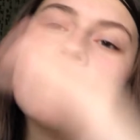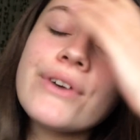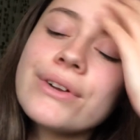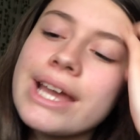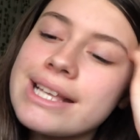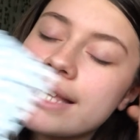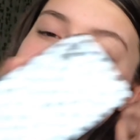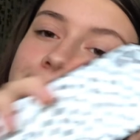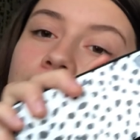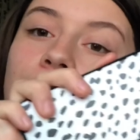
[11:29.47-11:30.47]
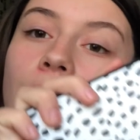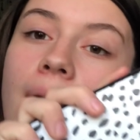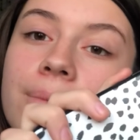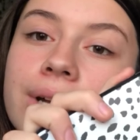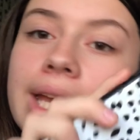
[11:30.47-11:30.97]
phone case is from
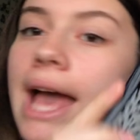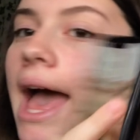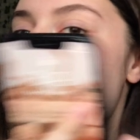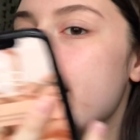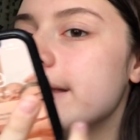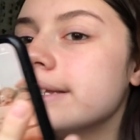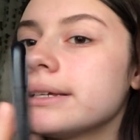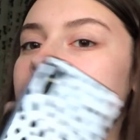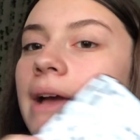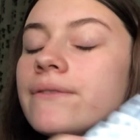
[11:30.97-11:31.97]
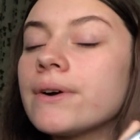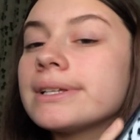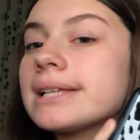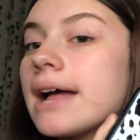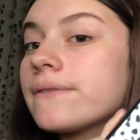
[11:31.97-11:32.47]
Romwe, and my phone
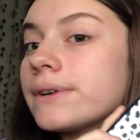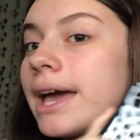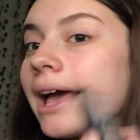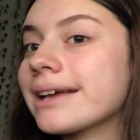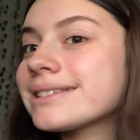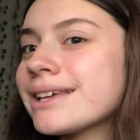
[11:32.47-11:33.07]
is the iPhone X,